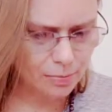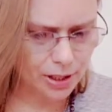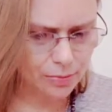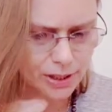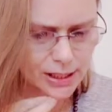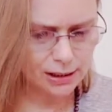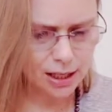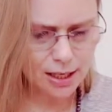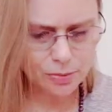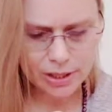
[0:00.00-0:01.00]
But it was in
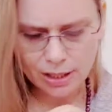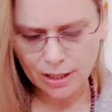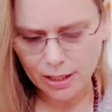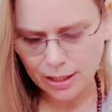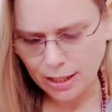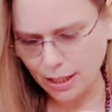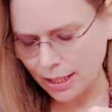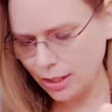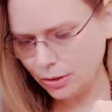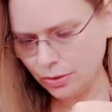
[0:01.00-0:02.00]
line with a
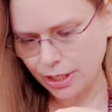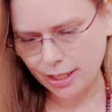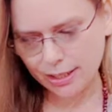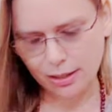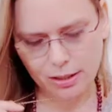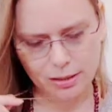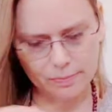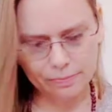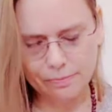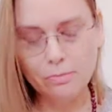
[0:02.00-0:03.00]
guy who does
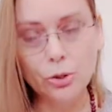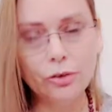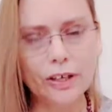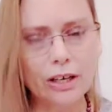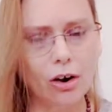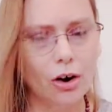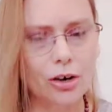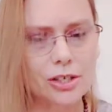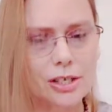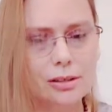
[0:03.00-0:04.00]
moving
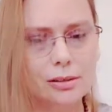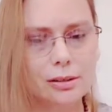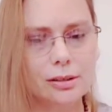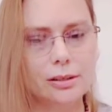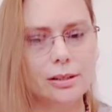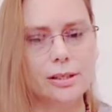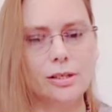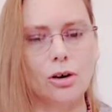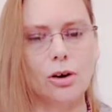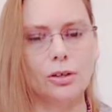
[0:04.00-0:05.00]
art. It's
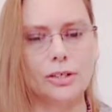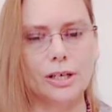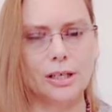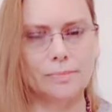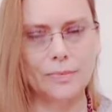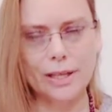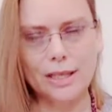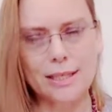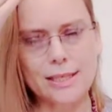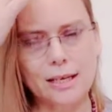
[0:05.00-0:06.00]
called, I
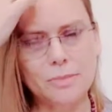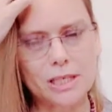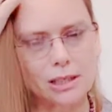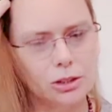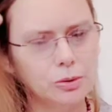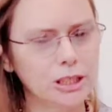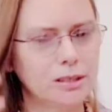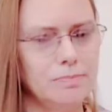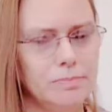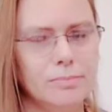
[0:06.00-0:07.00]
think his name is
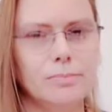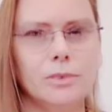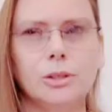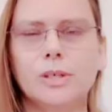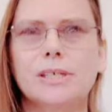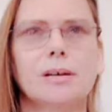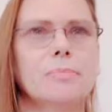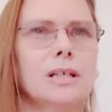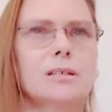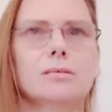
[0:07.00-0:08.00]
Louis
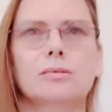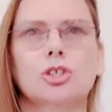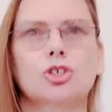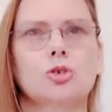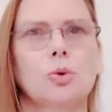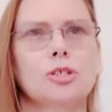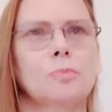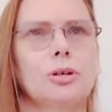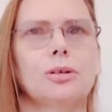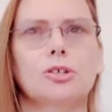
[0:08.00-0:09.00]
something,
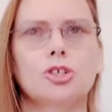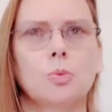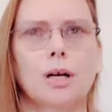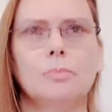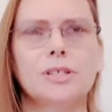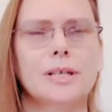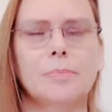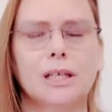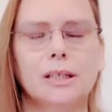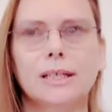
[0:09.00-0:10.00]
Schwartzberg or Schwein,
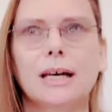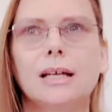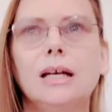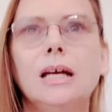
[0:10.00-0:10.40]
something like that.